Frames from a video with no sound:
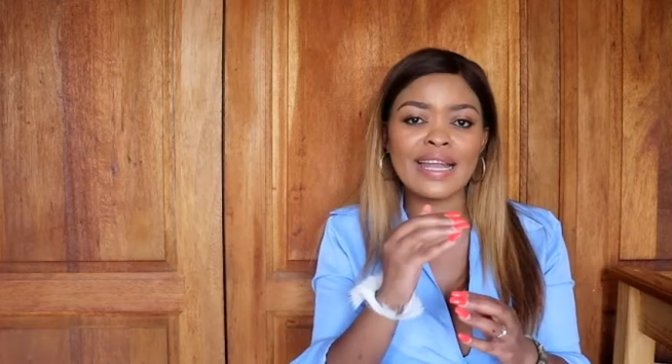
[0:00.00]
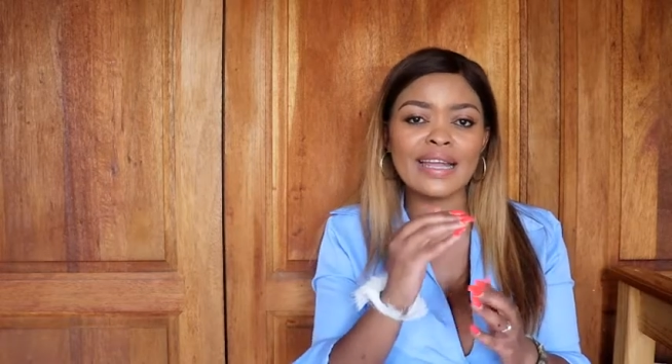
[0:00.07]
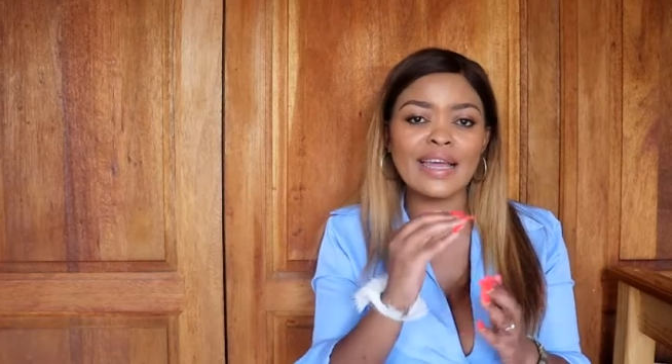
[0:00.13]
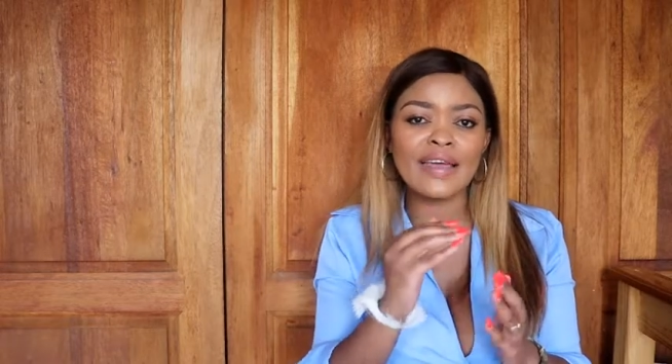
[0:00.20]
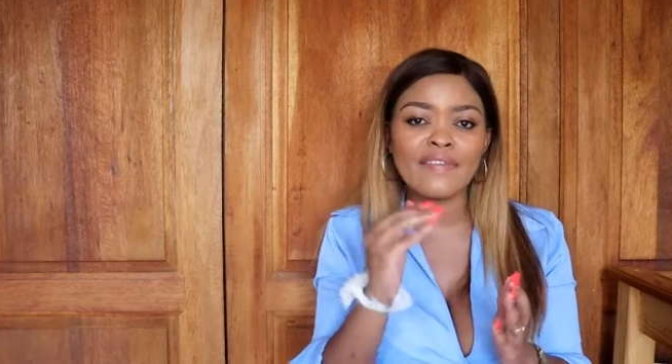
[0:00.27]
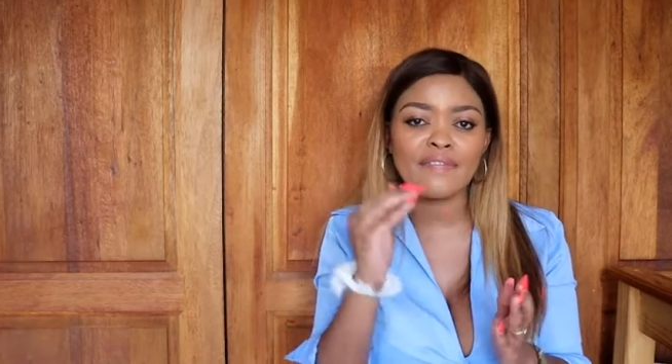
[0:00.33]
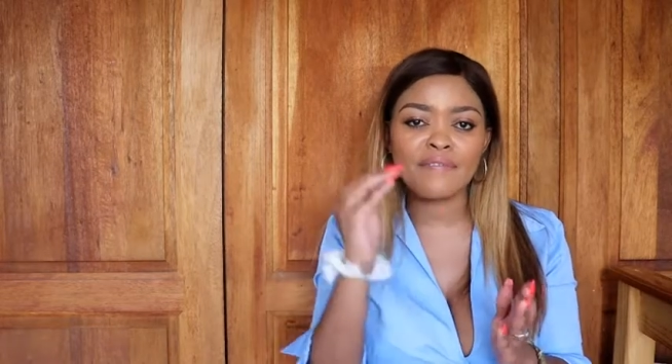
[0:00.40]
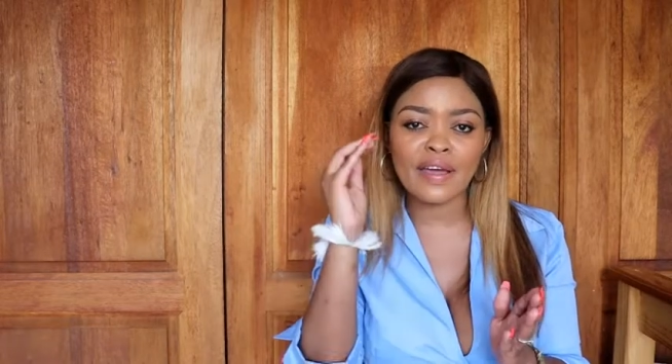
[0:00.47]

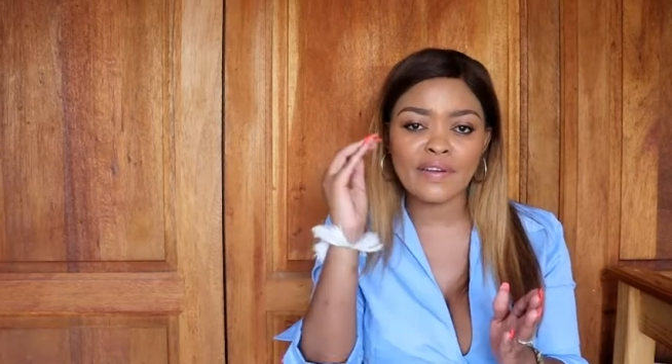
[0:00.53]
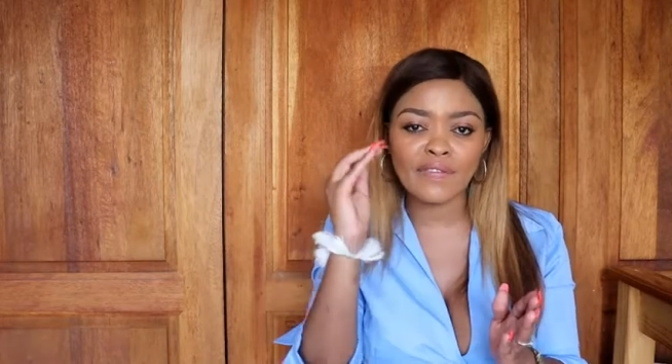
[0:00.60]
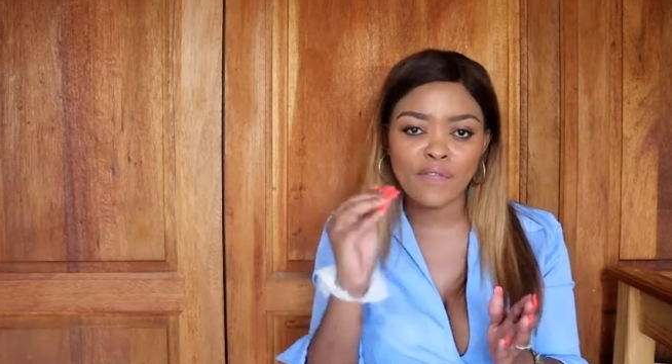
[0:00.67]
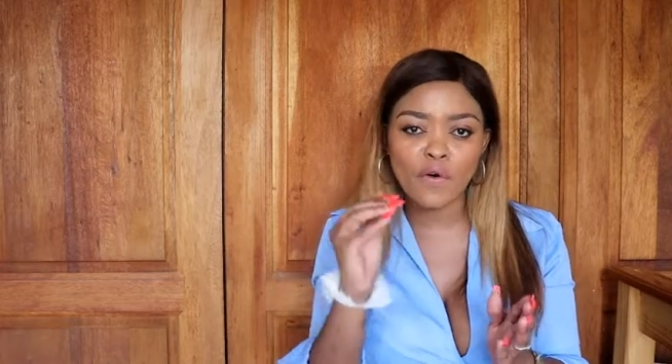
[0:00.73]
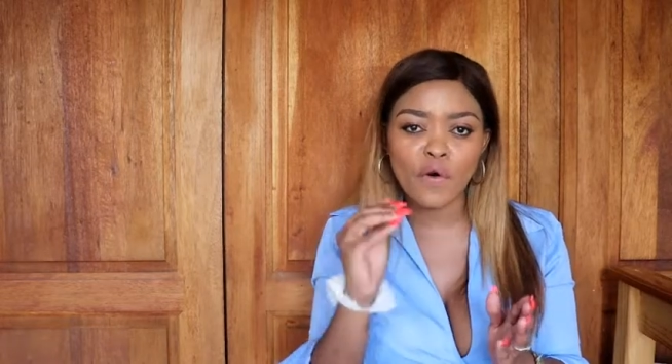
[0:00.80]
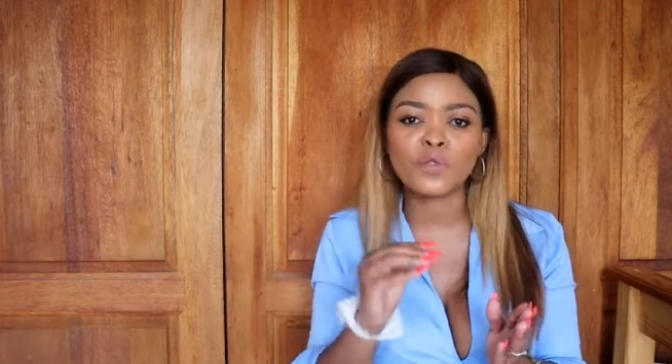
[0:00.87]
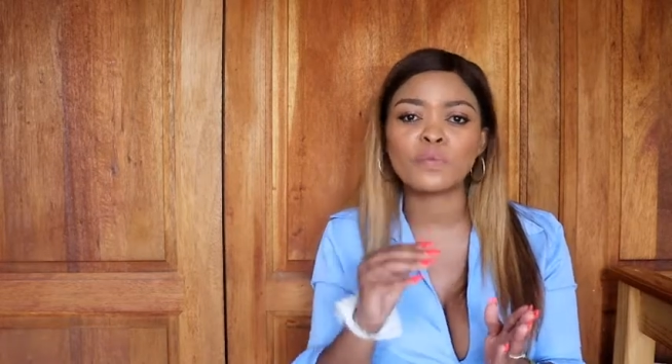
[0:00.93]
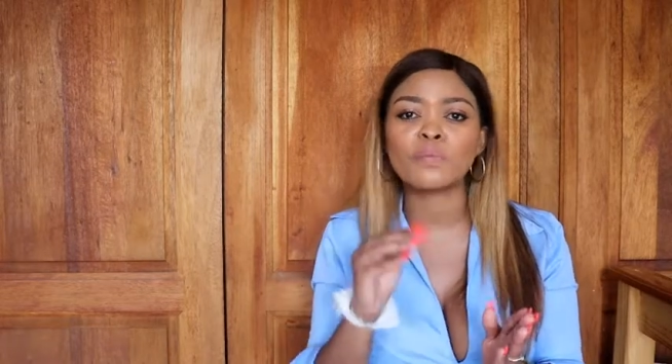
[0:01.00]
And if at
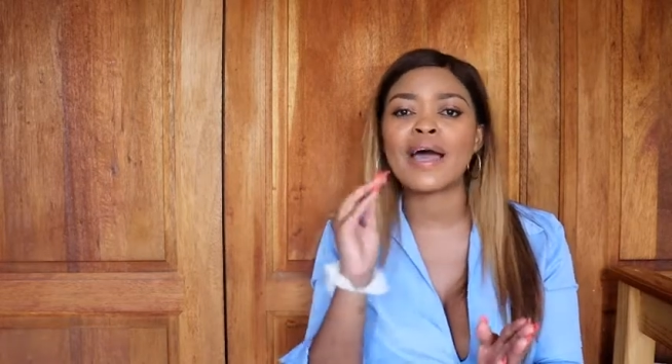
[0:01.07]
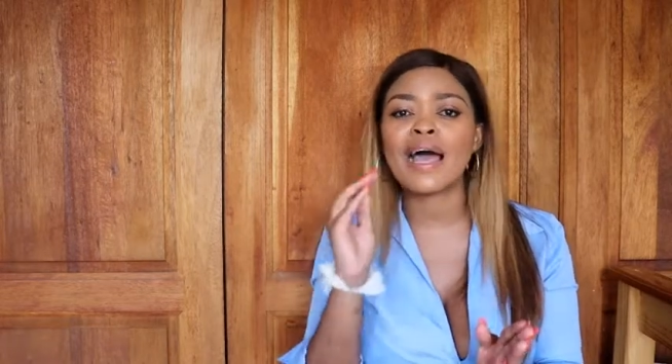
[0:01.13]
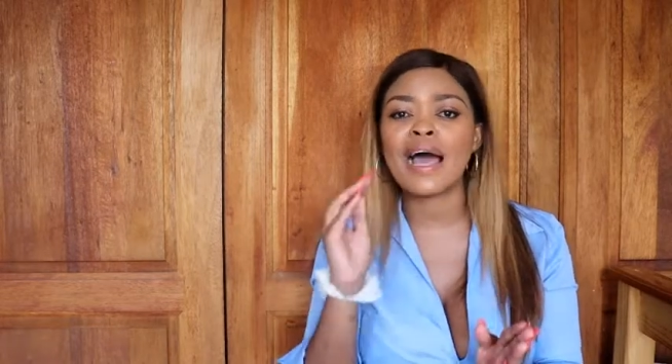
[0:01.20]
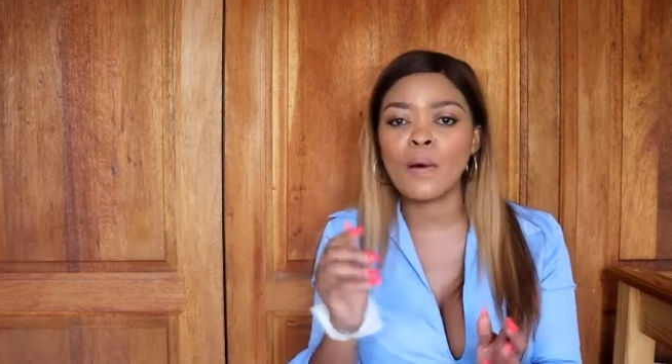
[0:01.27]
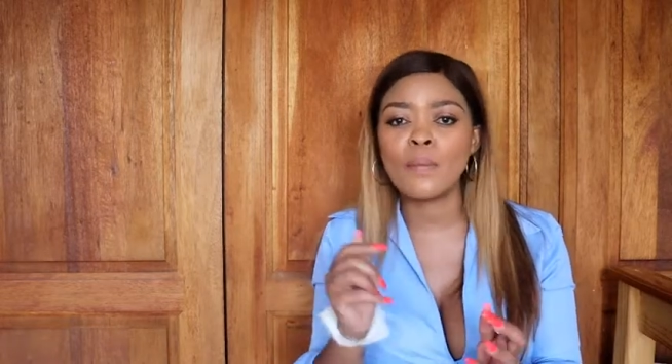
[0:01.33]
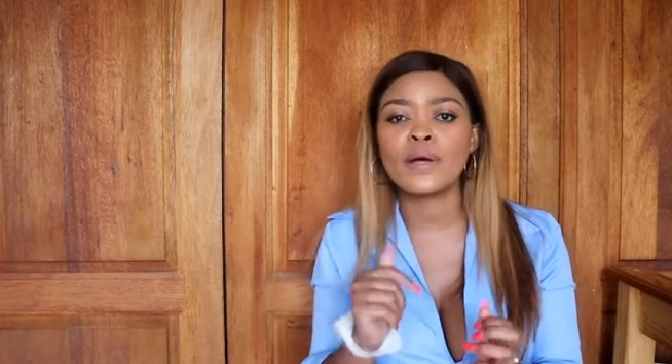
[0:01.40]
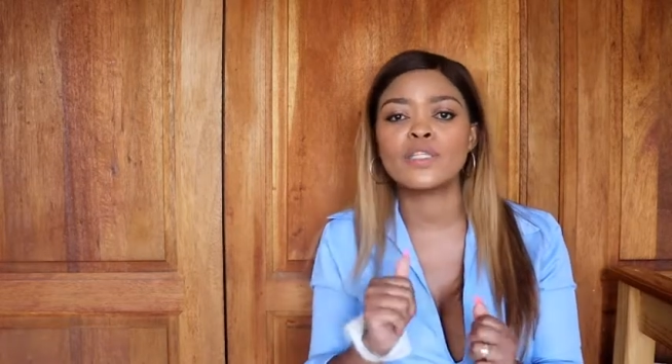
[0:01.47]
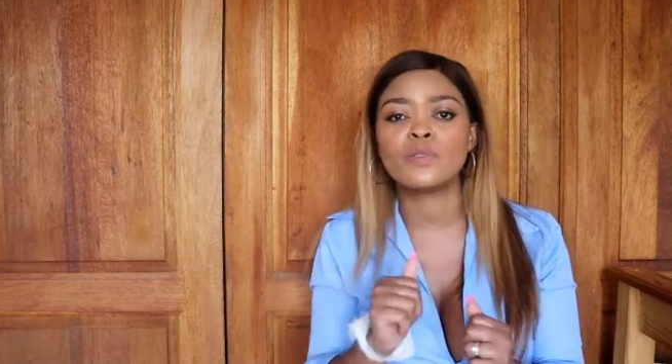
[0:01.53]
fault, by
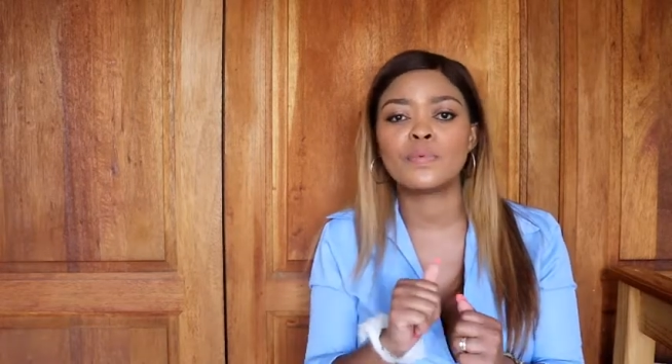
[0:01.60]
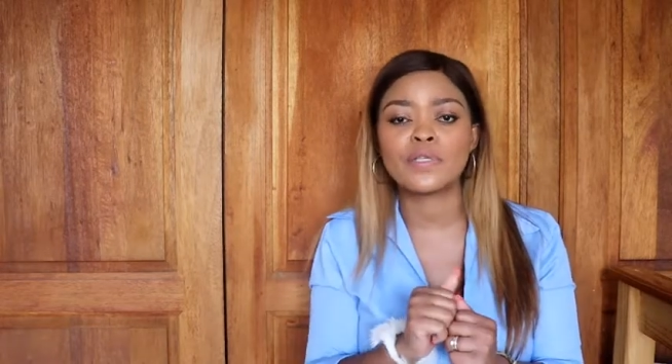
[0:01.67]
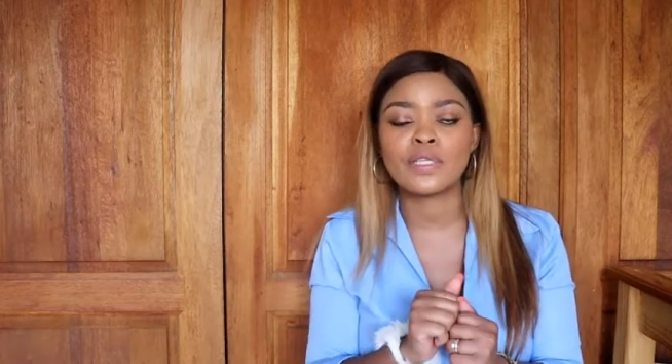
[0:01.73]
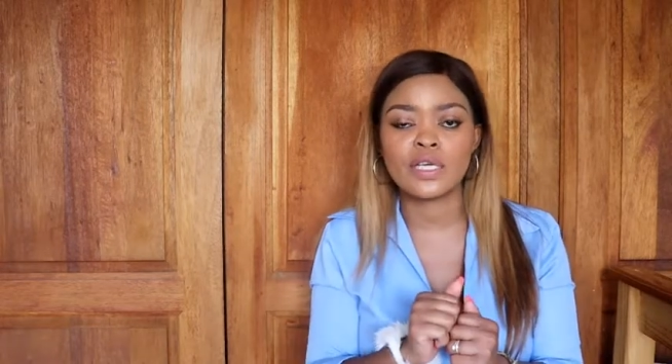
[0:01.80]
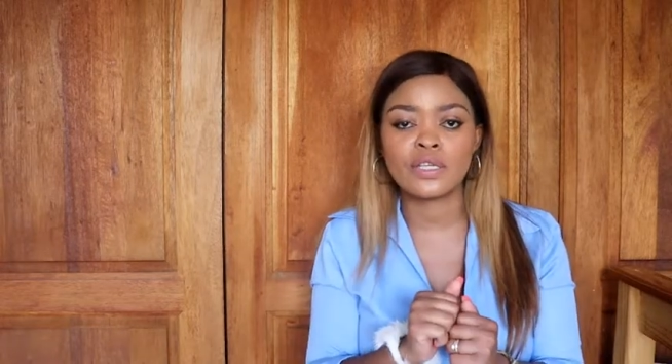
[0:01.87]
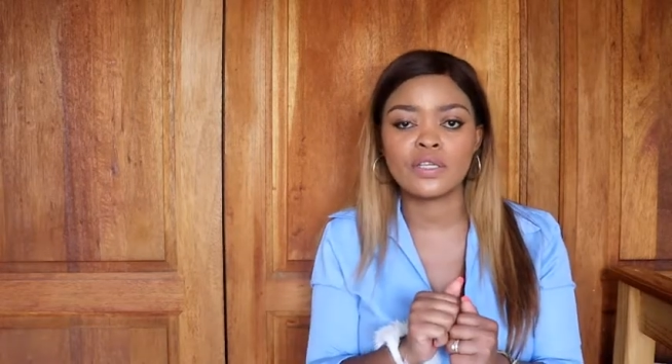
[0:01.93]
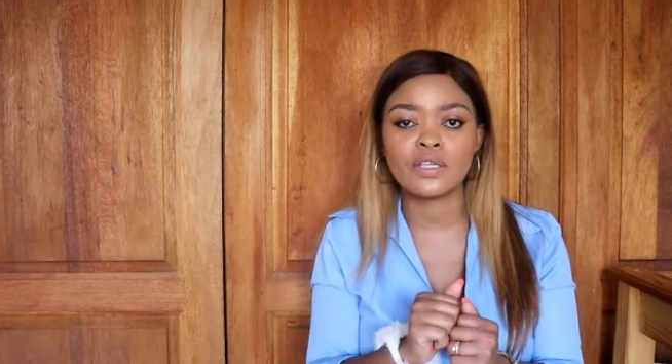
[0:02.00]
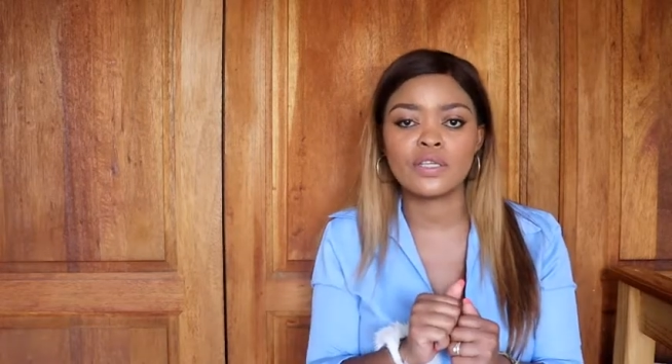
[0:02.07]
how much
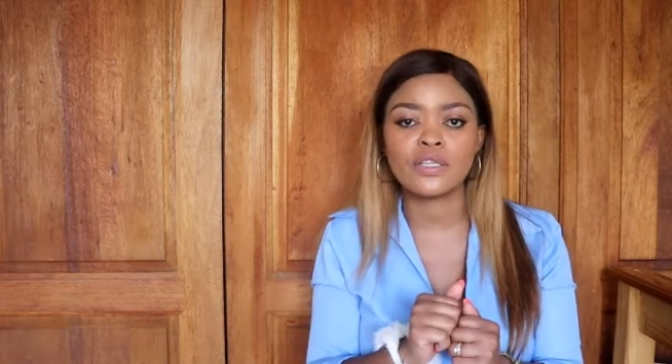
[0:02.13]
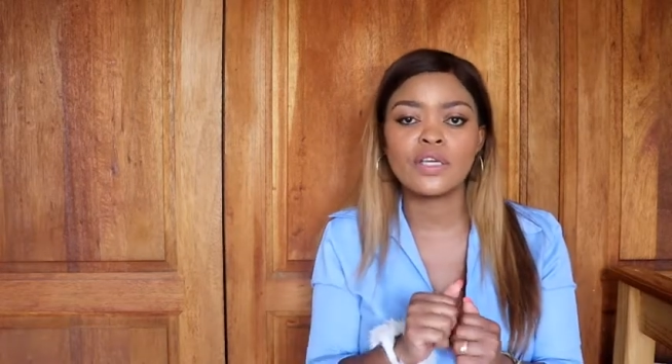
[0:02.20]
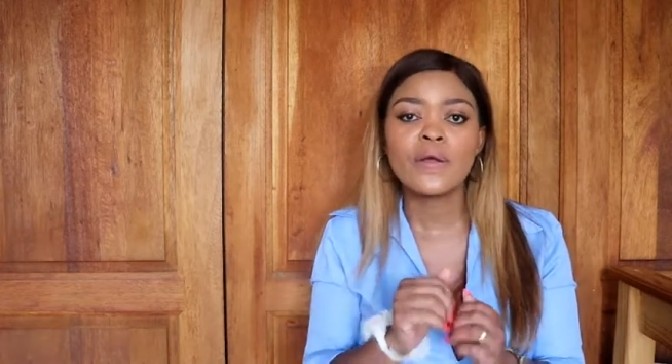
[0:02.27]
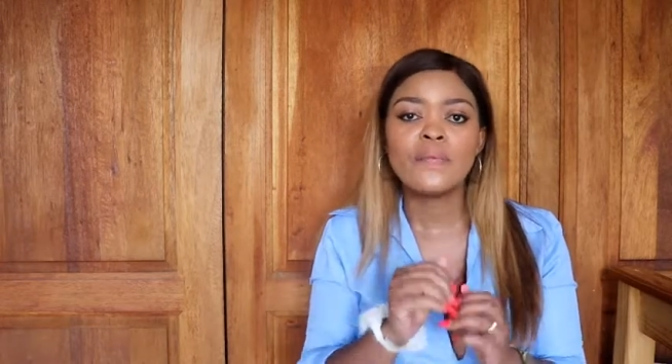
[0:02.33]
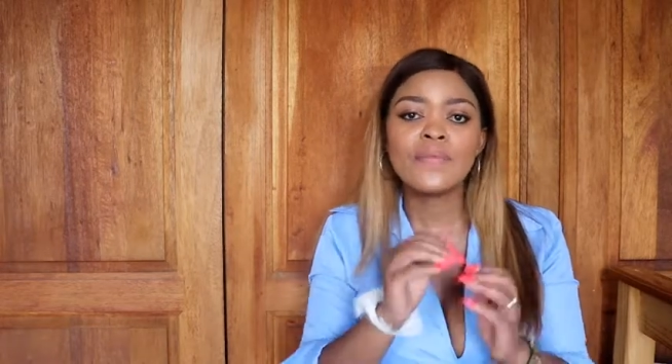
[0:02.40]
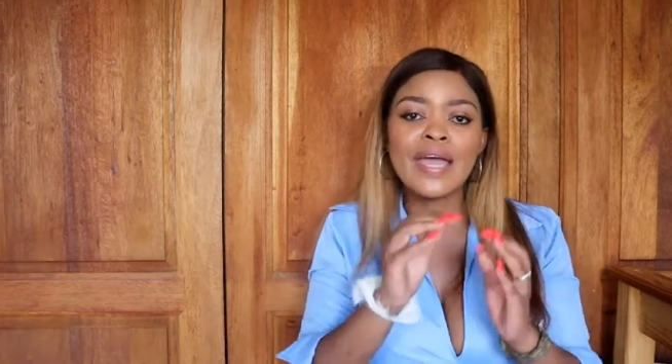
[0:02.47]
percentage?